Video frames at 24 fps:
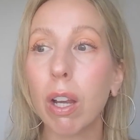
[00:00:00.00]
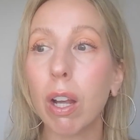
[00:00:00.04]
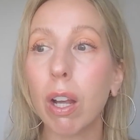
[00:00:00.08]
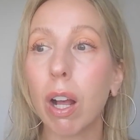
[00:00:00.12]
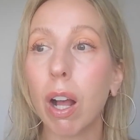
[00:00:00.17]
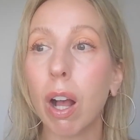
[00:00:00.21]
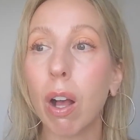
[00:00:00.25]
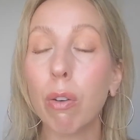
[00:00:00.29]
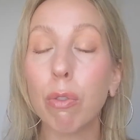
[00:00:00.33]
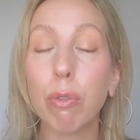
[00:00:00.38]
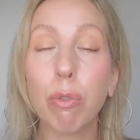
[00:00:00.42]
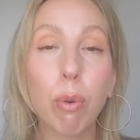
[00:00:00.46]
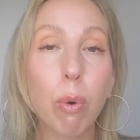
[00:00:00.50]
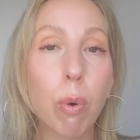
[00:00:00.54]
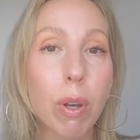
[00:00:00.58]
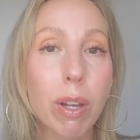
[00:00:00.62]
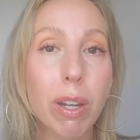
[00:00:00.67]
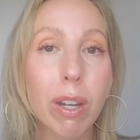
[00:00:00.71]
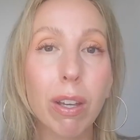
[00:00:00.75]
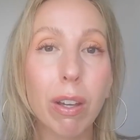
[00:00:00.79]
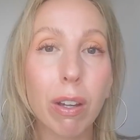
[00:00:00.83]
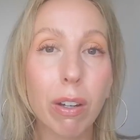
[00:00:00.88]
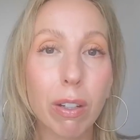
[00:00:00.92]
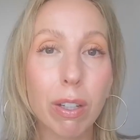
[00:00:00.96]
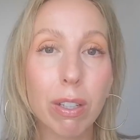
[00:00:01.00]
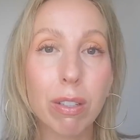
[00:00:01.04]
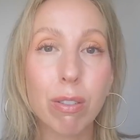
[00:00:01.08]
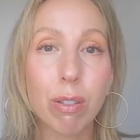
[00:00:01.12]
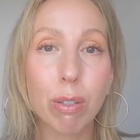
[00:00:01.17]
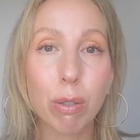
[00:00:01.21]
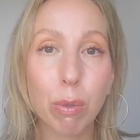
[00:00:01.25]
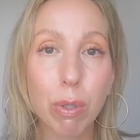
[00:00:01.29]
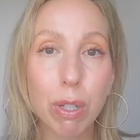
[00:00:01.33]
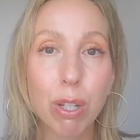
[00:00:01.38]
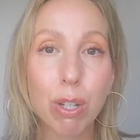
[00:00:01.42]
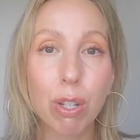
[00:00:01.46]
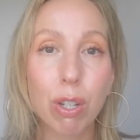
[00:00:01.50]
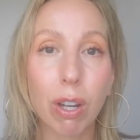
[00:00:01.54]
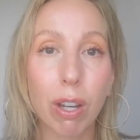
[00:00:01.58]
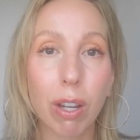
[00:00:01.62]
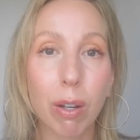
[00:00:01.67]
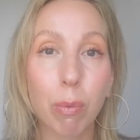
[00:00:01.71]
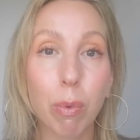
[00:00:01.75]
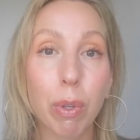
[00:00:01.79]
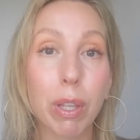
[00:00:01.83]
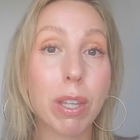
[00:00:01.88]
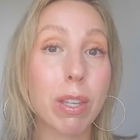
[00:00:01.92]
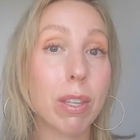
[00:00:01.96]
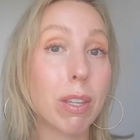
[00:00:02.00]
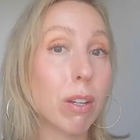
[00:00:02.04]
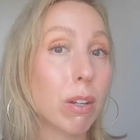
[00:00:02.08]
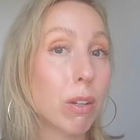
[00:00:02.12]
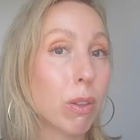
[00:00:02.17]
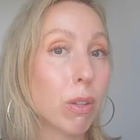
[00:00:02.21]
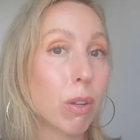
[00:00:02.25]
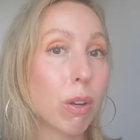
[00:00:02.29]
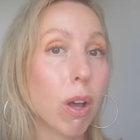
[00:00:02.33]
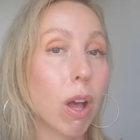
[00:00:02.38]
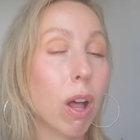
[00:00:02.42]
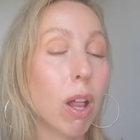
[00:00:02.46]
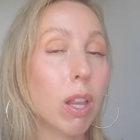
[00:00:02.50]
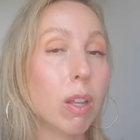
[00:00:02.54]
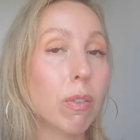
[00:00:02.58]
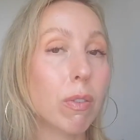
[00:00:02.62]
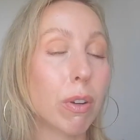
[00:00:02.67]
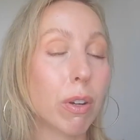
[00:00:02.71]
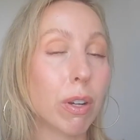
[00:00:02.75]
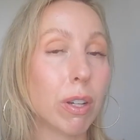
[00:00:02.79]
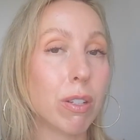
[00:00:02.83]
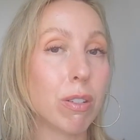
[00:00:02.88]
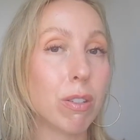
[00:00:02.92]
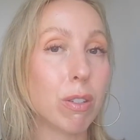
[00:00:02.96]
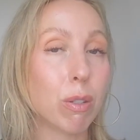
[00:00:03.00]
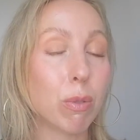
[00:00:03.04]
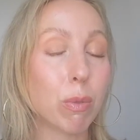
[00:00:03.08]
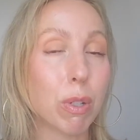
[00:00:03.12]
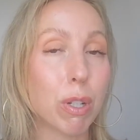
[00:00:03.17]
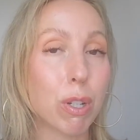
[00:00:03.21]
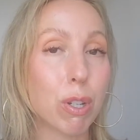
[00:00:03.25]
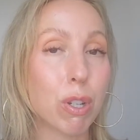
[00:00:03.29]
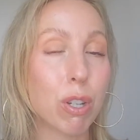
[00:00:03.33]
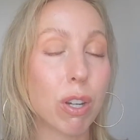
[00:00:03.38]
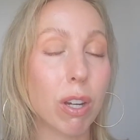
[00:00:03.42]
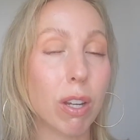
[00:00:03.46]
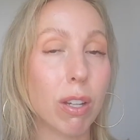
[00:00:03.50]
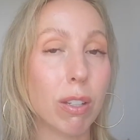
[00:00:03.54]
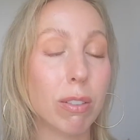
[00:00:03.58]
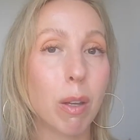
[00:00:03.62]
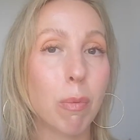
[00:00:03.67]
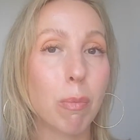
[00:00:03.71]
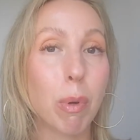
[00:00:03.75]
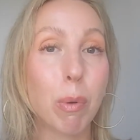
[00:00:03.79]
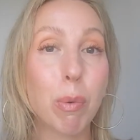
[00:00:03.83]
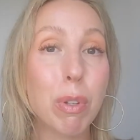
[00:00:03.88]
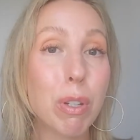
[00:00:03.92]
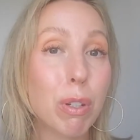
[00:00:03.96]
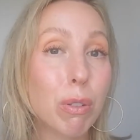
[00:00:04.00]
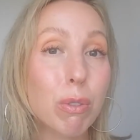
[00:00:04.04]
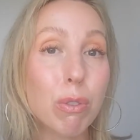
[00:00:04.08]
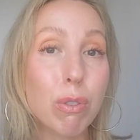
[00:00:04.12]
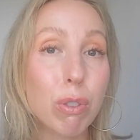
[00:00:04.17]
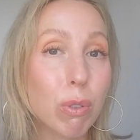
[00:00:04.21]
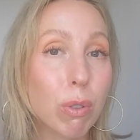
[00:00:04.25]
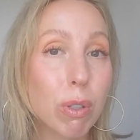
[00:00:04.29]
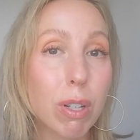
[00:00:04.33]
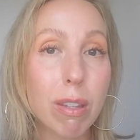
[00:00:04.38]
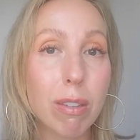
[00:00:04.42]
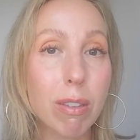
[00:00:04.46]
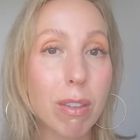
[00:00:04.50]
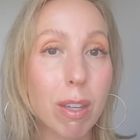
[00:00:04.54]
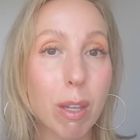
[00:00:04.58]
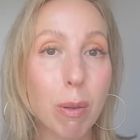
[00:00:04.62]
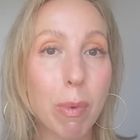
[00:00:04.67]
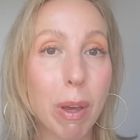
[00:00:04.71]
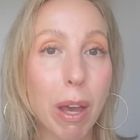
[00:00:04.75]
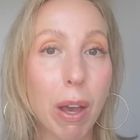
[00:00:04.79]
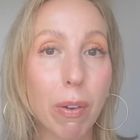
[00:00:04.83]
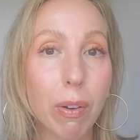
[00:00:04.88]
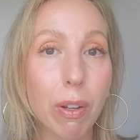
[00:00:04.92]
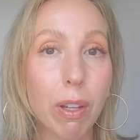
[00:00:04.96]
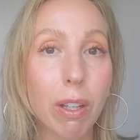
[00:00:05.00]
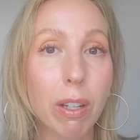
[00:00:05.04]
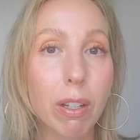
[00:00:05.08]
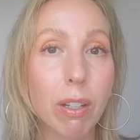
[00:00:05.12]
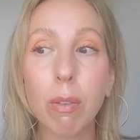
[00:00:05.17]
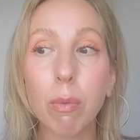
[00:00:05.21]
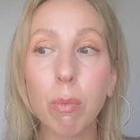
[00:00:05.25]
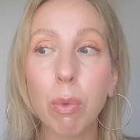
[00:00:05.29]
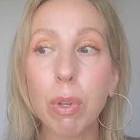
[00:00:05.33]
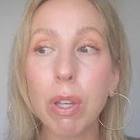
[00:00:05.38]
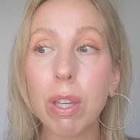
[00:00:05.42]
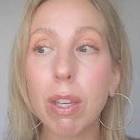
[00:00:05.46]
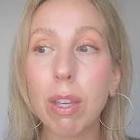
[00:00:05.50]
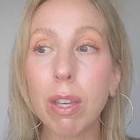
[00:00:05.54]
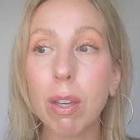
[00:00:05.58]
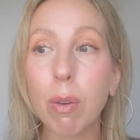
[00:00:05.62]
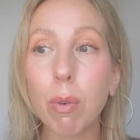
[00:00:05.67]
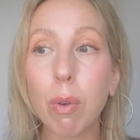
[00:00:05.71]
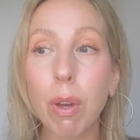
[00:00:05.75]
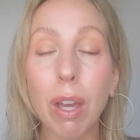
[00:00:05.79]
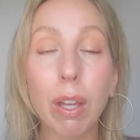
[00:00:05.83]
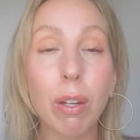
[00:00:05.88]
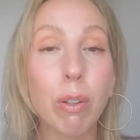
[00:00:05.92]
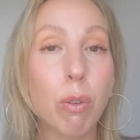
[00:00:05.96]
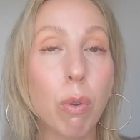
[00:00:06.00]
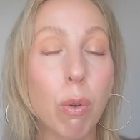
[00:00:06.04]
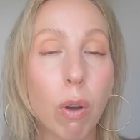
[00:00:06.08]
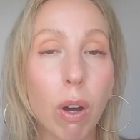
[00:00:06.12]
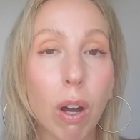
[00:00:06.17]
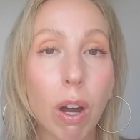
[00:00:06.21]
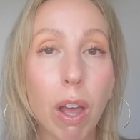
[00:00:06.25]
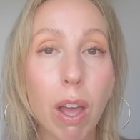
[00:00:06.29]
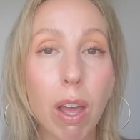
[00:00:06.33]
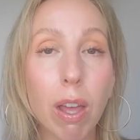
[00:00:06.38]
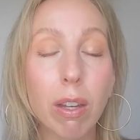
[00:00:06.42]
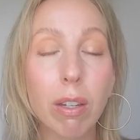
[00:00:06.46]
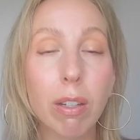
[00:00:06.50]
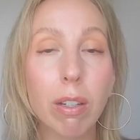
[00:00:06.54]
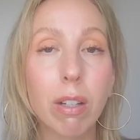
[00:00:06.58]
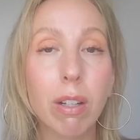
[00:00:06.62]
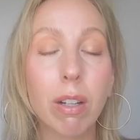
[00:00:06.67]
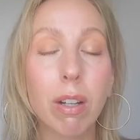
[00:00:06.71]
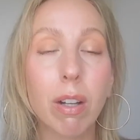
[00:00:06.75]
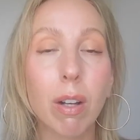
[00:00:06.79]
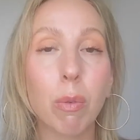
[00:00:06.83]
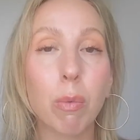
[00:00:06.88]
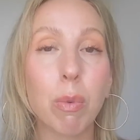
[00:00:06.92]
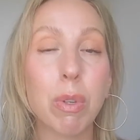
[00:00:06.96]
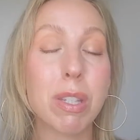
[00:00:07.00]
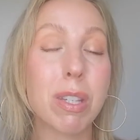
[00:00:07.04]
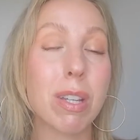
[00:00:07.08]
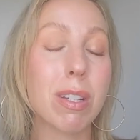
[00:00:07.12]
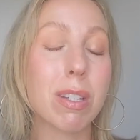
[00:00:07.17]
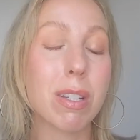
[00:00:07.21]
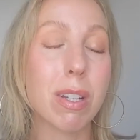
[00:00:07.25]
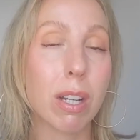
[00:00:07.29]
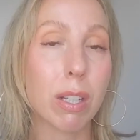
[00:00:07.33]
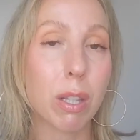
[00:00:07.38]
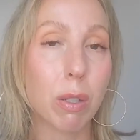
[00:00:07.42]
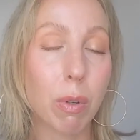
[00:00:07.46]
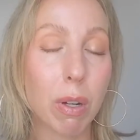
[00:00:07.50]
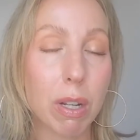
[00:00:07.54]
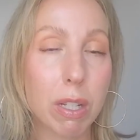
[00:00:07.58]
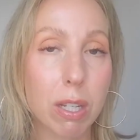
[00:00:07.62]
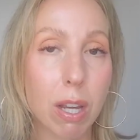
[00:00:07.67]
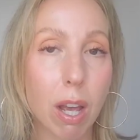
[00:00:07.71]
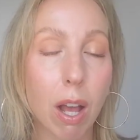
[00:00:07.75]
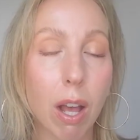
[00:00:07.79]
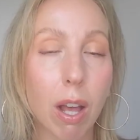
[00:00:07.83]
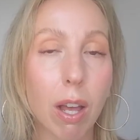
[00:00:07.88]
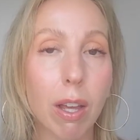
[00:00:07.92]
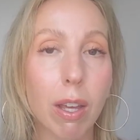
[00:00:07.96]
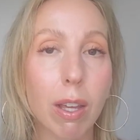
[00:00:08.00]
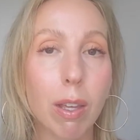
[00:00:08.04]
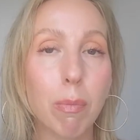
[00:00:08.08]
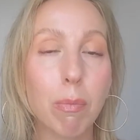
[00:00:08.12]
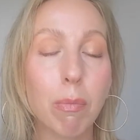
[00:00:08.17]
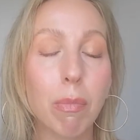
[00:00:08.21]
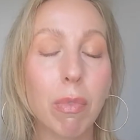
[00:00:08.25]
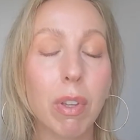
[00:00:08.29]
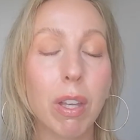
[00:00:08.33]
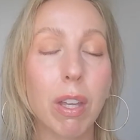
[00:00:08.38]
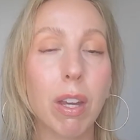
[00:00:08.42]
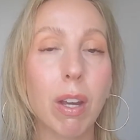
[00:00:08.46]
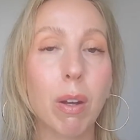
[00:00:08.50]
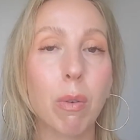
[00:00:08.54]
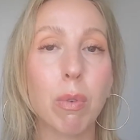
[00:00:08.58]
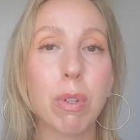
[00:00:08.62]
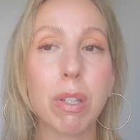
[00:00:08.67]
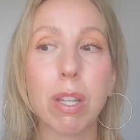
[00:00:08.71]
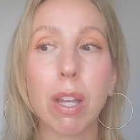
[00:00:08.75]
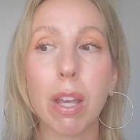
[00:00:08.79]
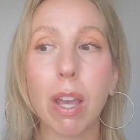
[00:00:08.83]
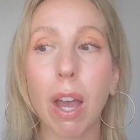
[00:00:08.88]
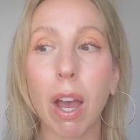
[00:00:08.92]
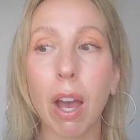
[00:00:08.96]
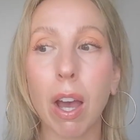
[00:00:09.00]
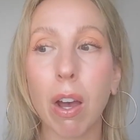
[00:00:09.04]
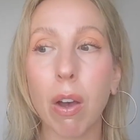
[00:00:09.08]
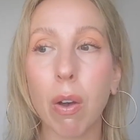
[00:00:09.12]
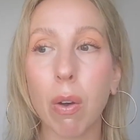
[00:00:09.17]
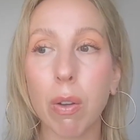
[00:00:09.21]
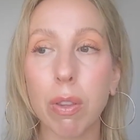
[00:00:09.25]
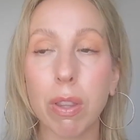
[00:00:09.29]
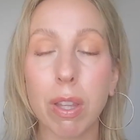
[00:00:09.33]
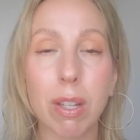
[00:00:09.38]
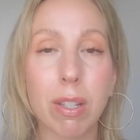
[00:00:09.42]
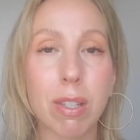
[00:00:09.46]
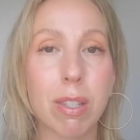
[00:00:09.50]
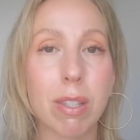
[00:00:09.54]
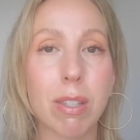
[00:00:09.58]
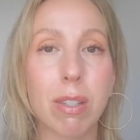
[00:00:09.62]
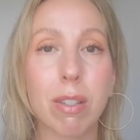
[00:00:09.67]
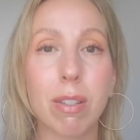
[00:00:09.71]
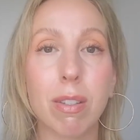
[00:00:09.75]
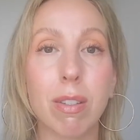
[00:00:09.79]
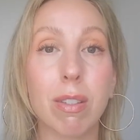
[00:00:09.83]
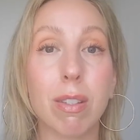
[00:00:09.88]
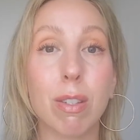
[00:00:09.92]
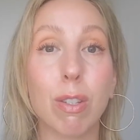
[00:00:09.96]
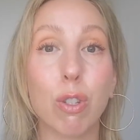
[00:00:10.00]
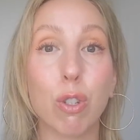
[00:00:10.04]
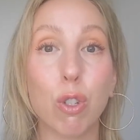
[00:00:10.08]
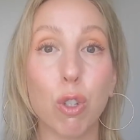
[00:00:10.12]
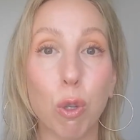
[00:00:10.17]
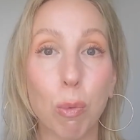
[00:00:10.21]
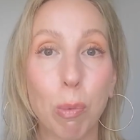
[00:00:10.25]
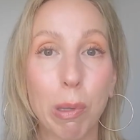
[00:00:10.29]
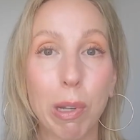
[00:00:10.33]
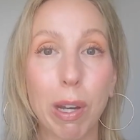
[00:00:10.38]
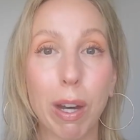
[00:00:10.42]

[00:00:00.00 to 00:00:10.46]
avoiding our intuition. We hear the call of our intuition, but we don't do anything about it. We ignore it. We say it's not the right time. We say, oh, that's a stupid